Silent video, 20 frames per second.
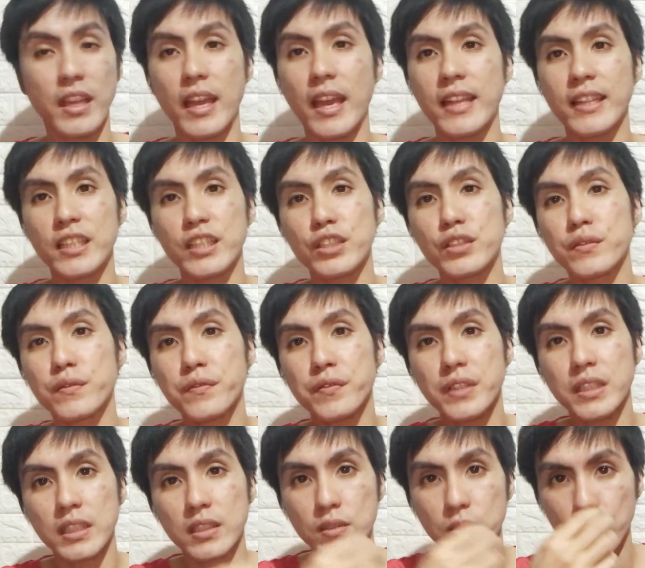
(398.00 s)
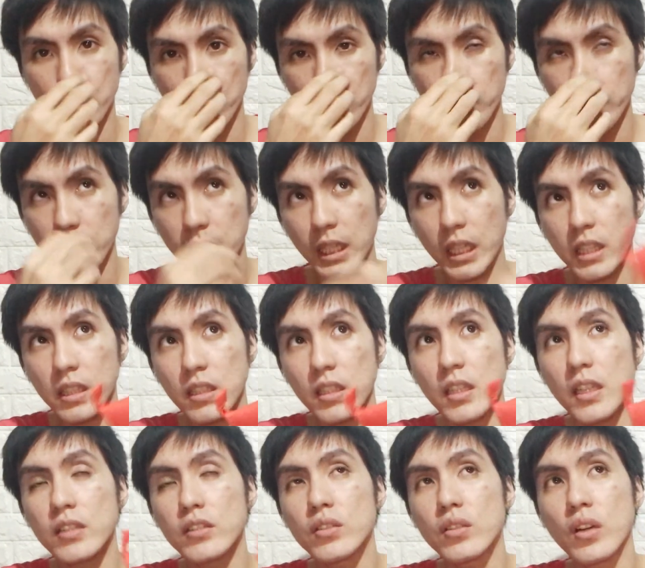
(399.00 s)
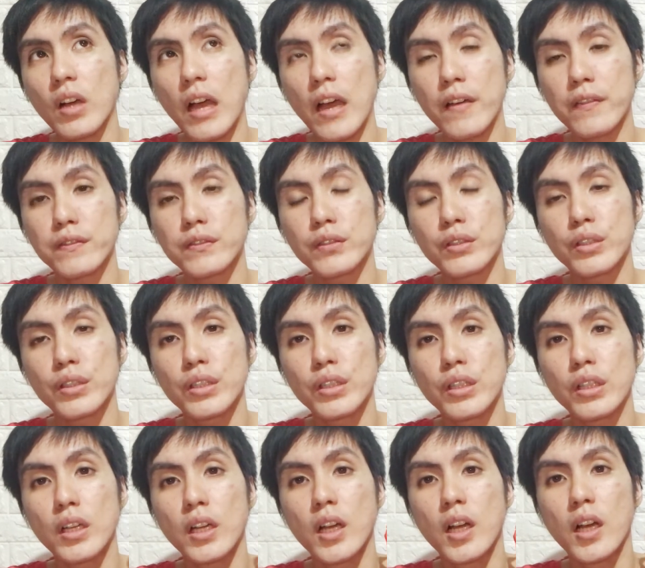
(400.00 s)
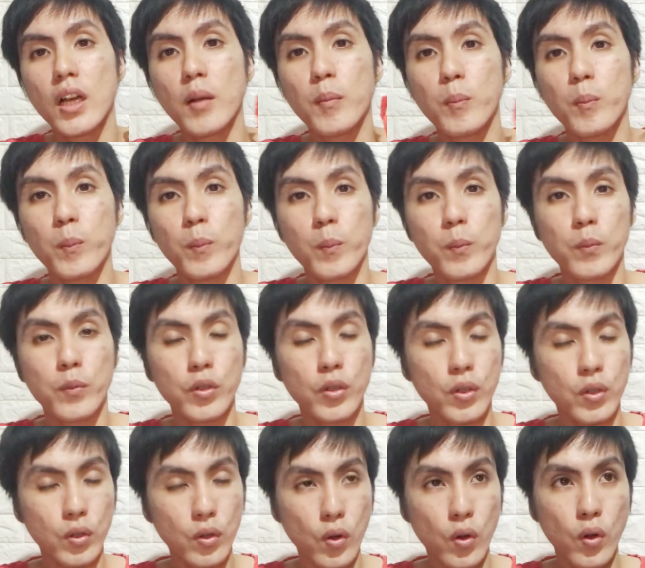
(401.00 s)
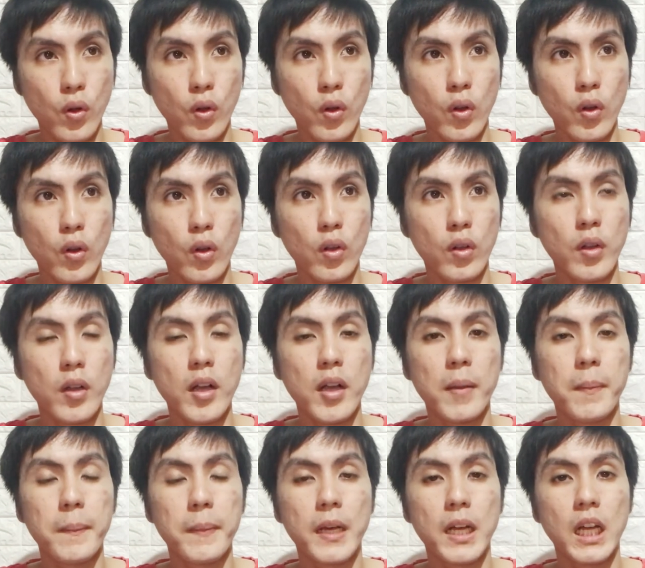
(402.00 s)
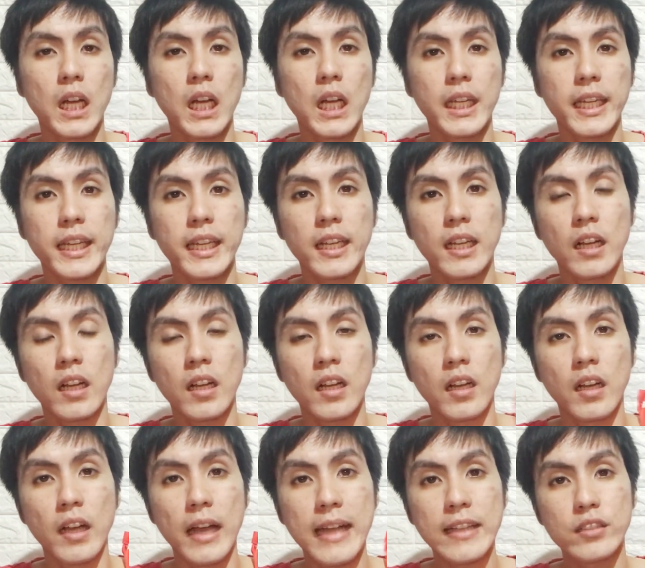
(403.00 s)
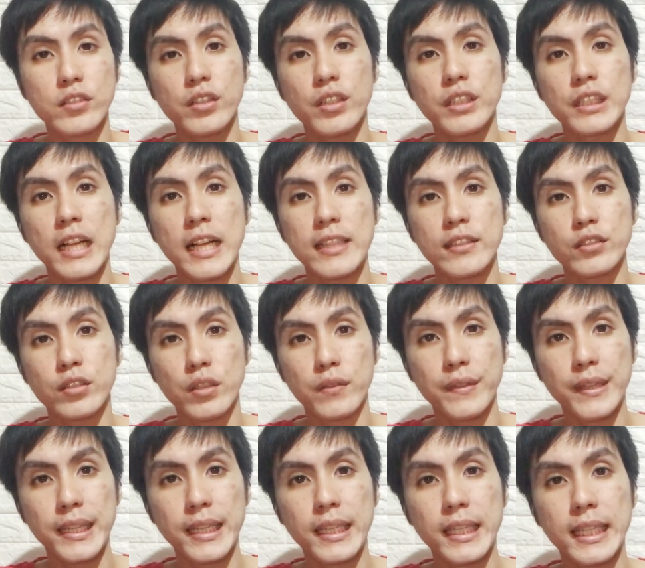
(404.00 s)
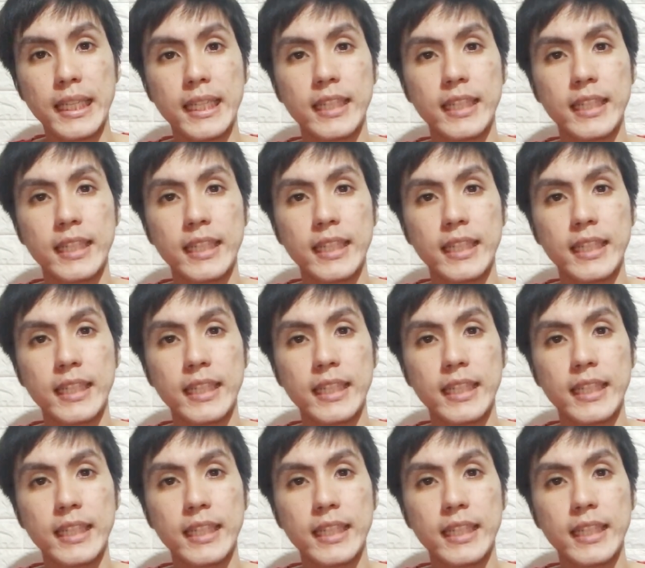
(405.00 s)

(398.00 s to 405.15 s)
And it's free, so binigyan nila to after ko mag-answer ng survey.